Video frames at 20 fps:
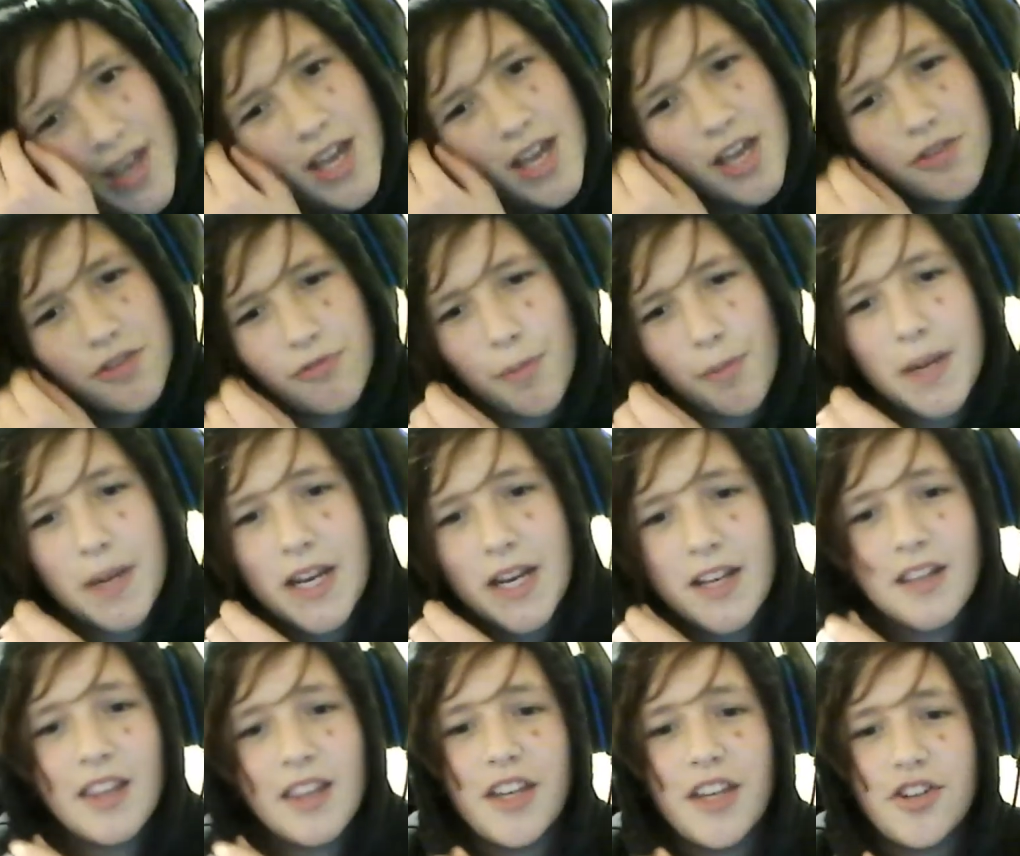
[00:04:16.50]
is
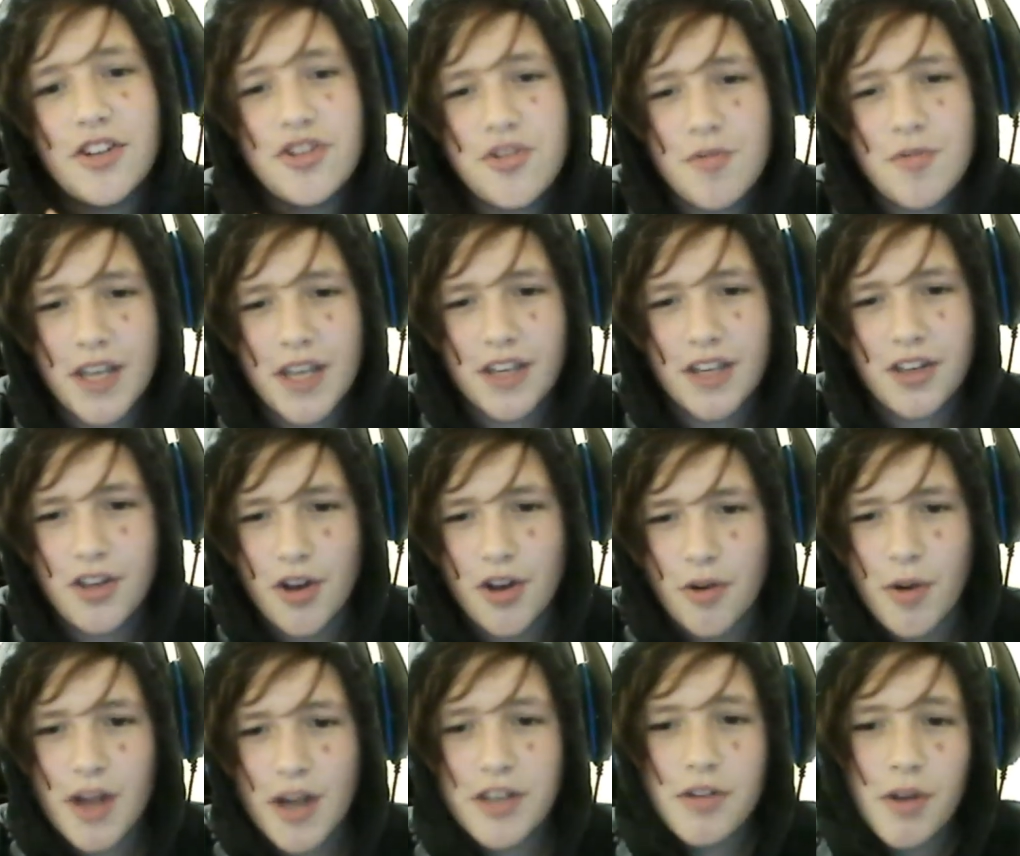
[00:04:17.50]
repeatedly shooting
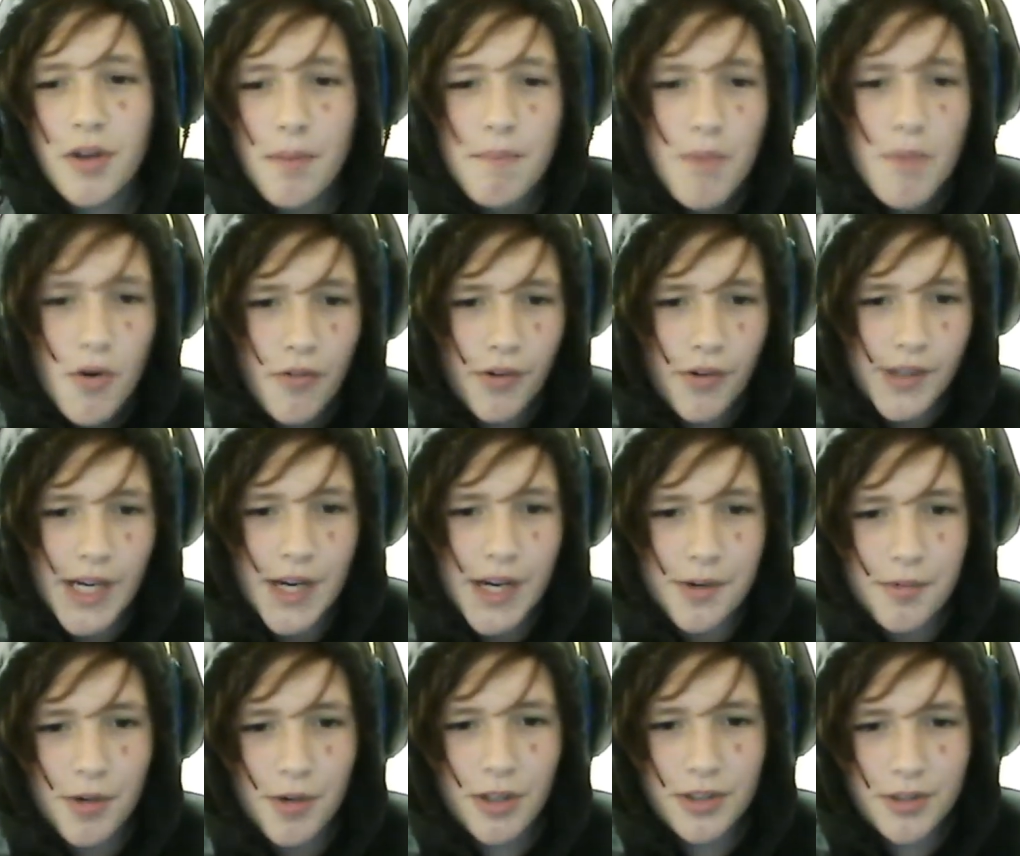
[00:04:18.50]
goo, and you can move
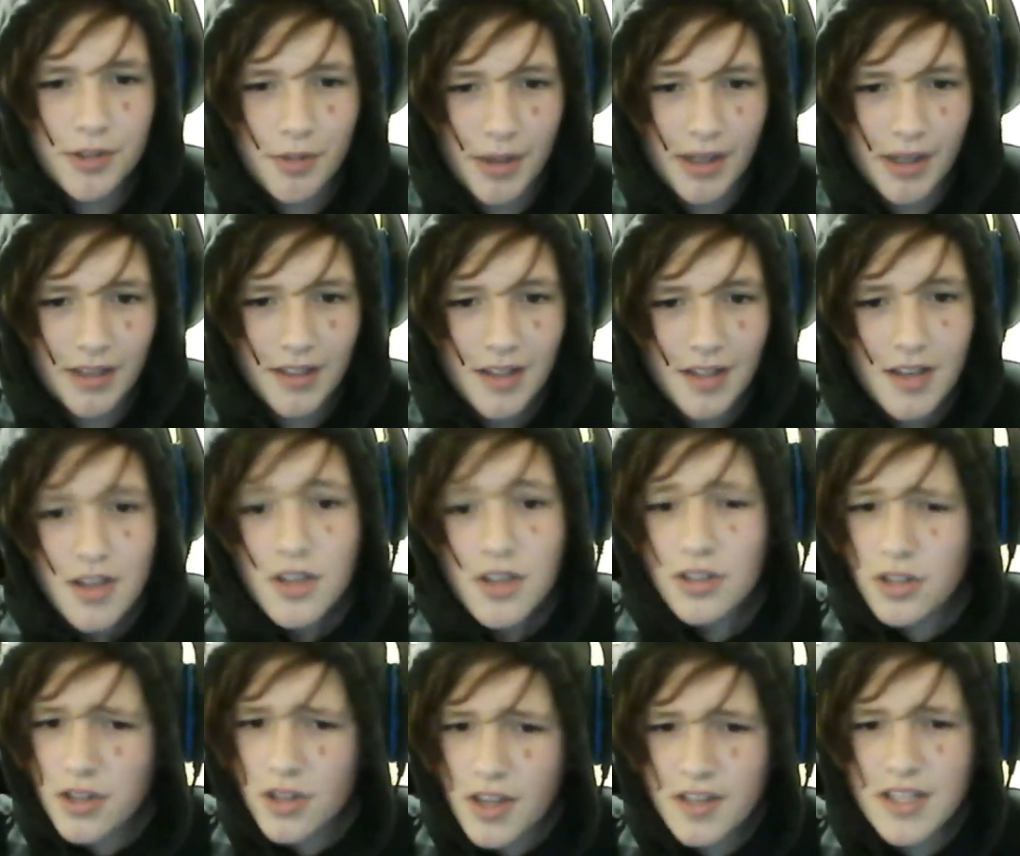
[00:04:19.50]
around while doing it.
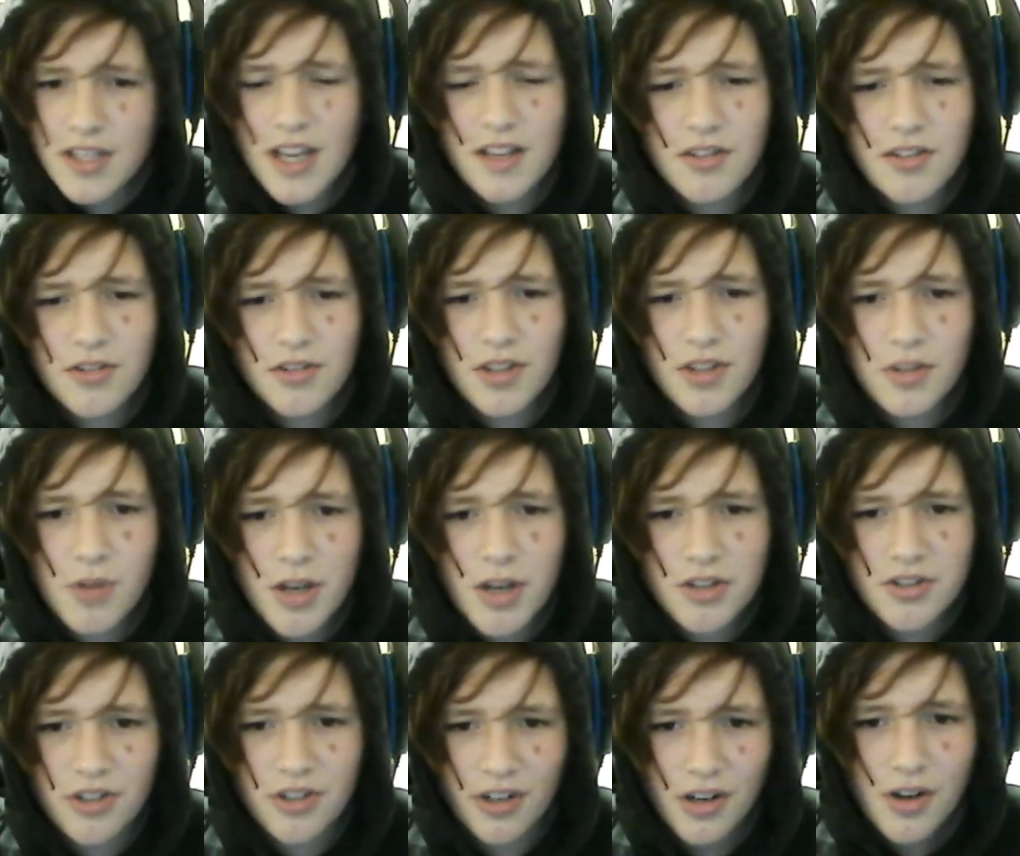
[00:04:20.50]
So this answers the
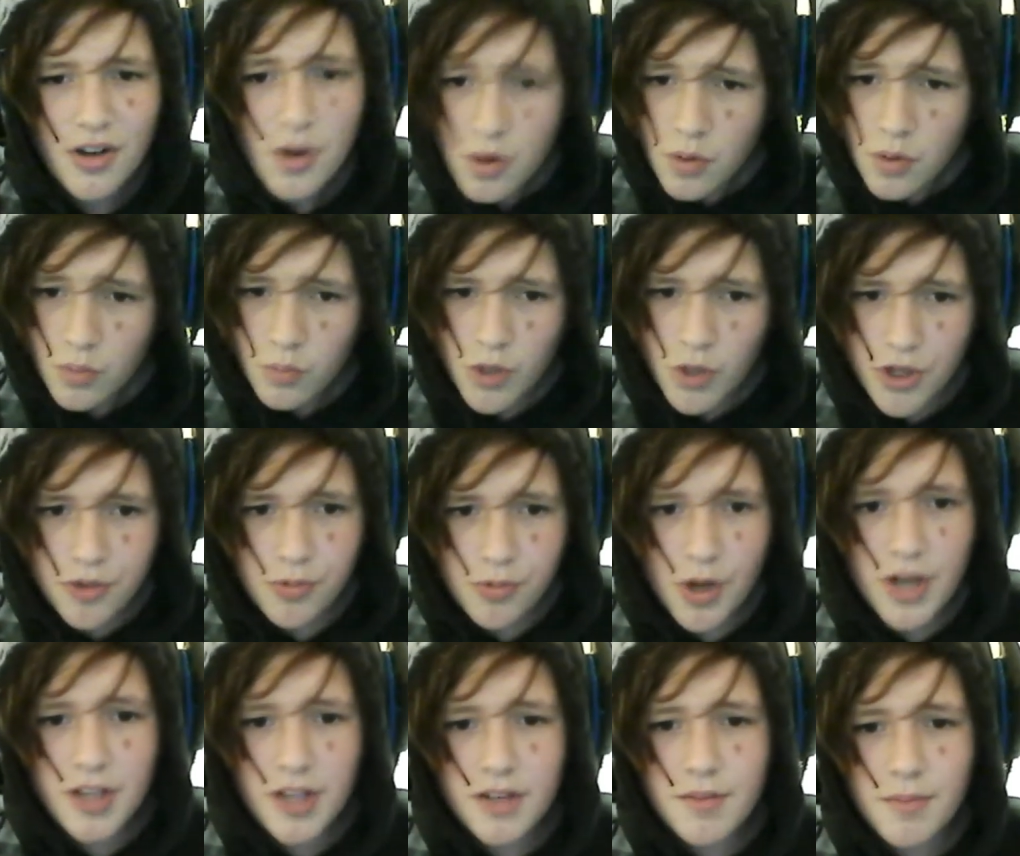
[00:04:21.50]
question, which
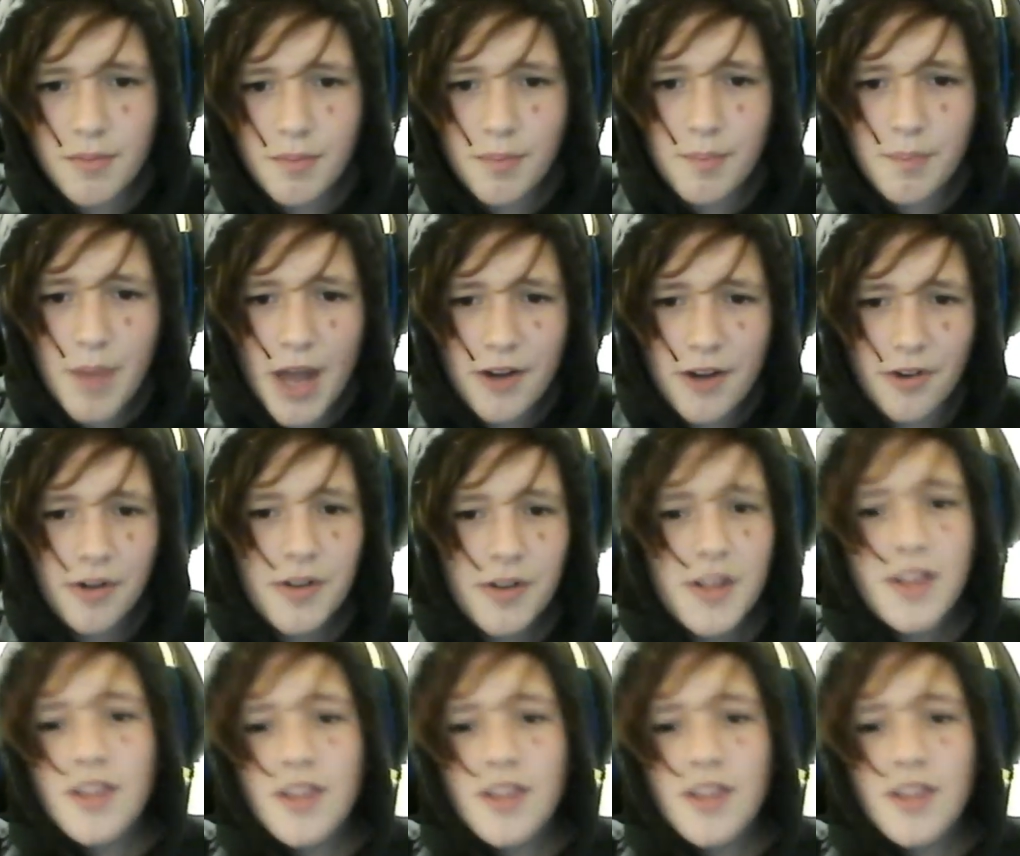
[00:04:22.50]
one is better?